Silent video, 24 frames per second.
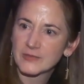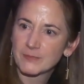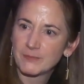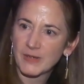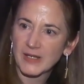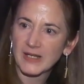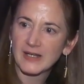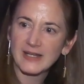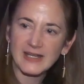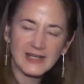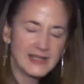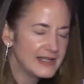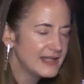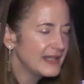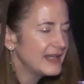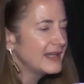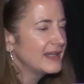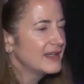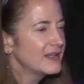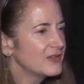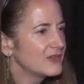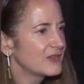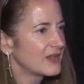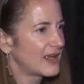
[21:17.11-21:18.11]
But it
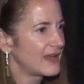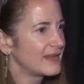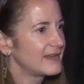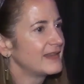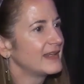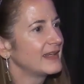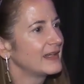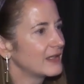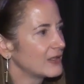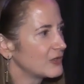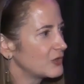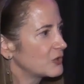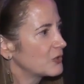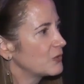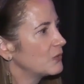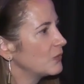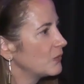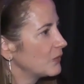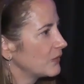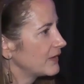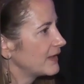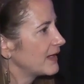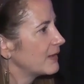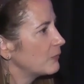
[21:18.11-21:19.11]
is, I think, a
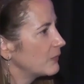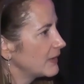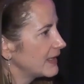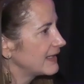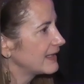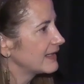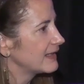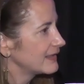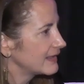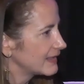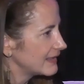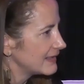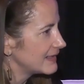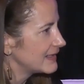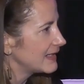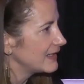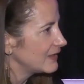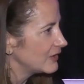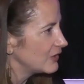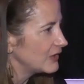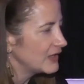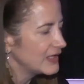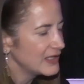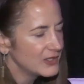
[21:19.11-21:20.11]
tool that we can continue
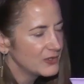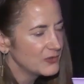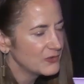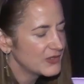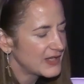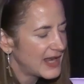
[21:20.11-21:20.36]
to use.